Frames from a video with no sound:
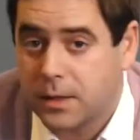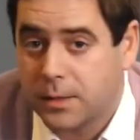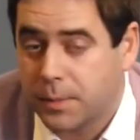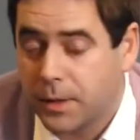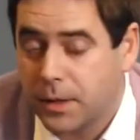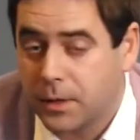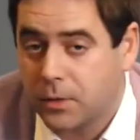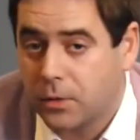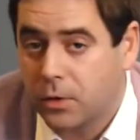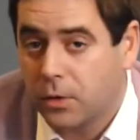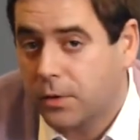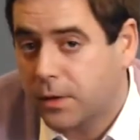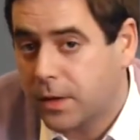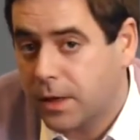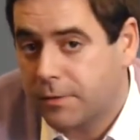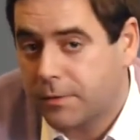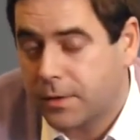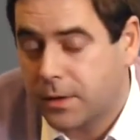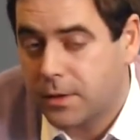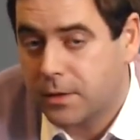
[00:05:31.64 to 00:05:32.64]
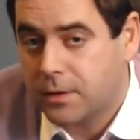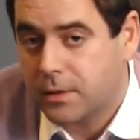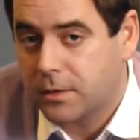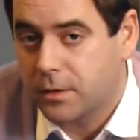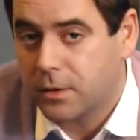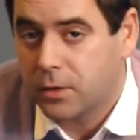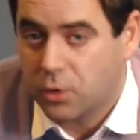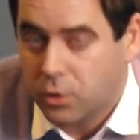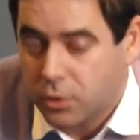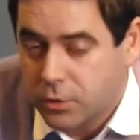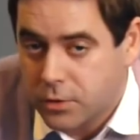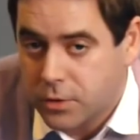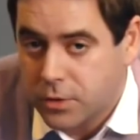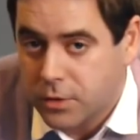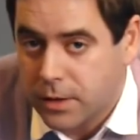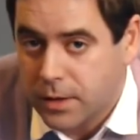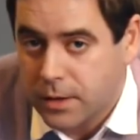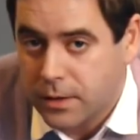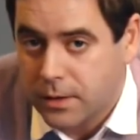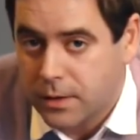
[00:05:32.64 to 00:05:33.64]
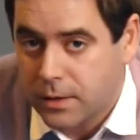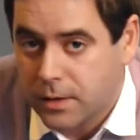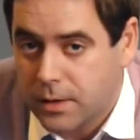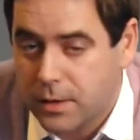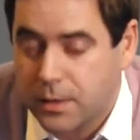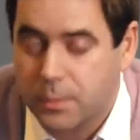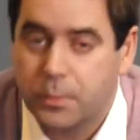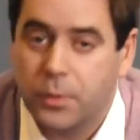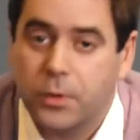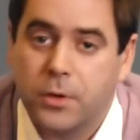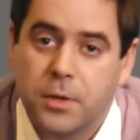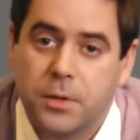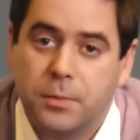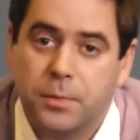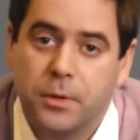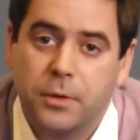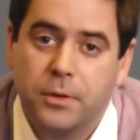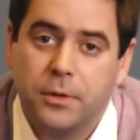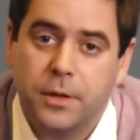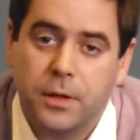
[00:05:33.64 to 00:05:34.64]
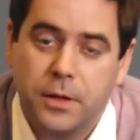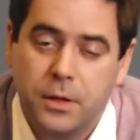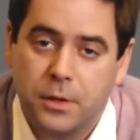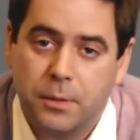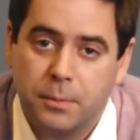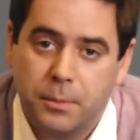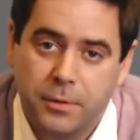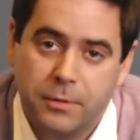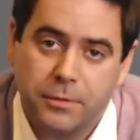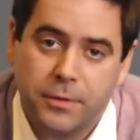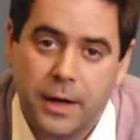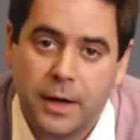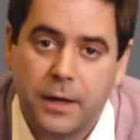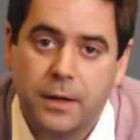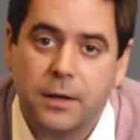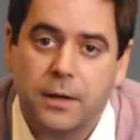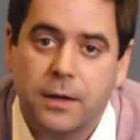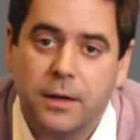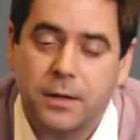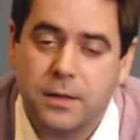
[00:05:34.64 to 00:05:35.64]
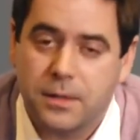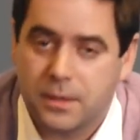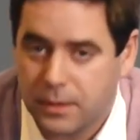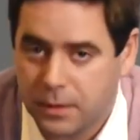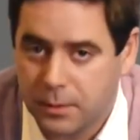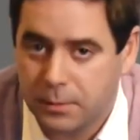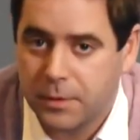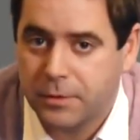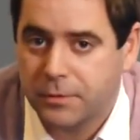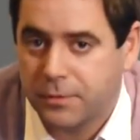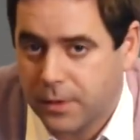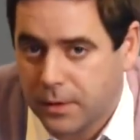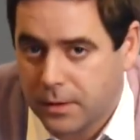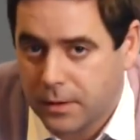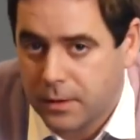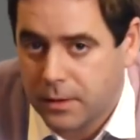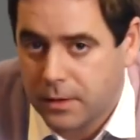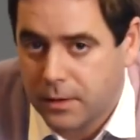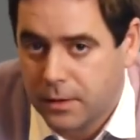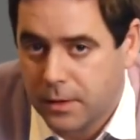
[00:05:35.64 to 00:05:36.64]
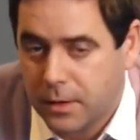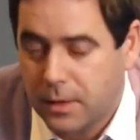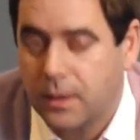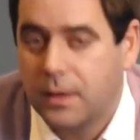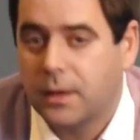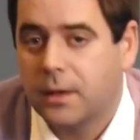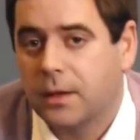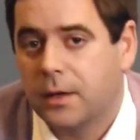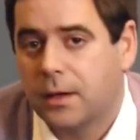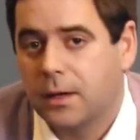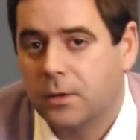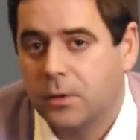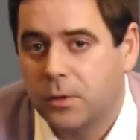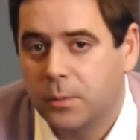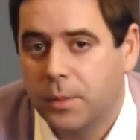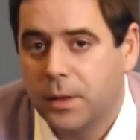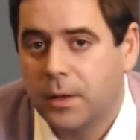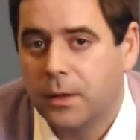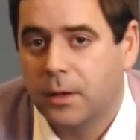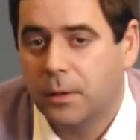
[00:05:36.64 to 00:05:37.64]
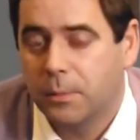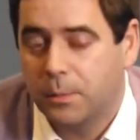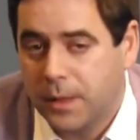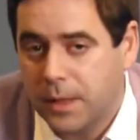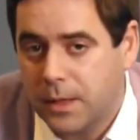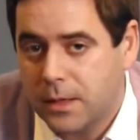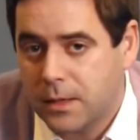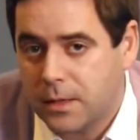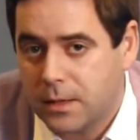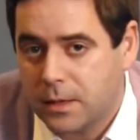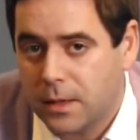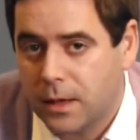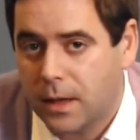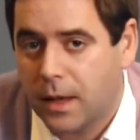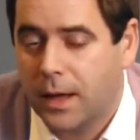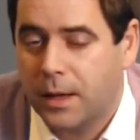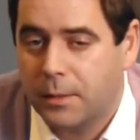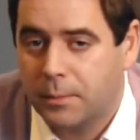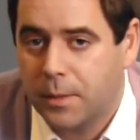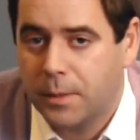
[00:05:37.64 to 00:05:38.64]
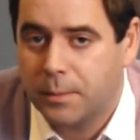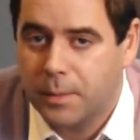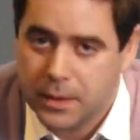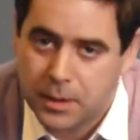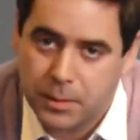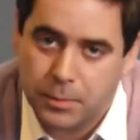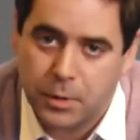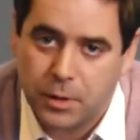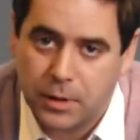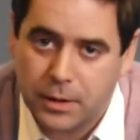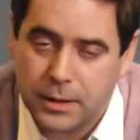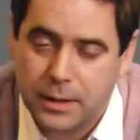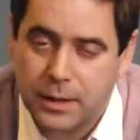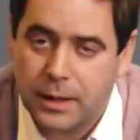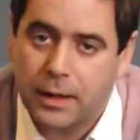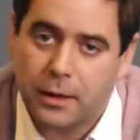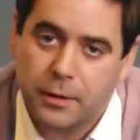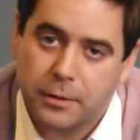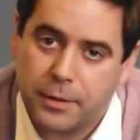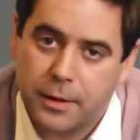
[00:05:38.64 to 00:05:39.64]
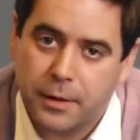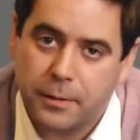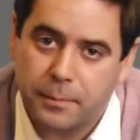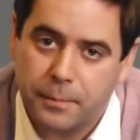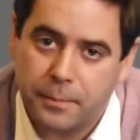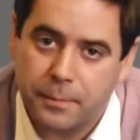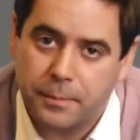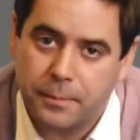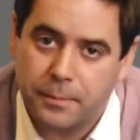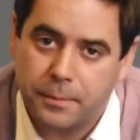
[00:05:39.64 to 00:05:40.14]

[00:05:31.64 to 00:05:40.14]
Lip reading: Despite all the evidence to the contrary, is it possible that you can be fat and still be fit? Can you be obese and be metabolically healthy?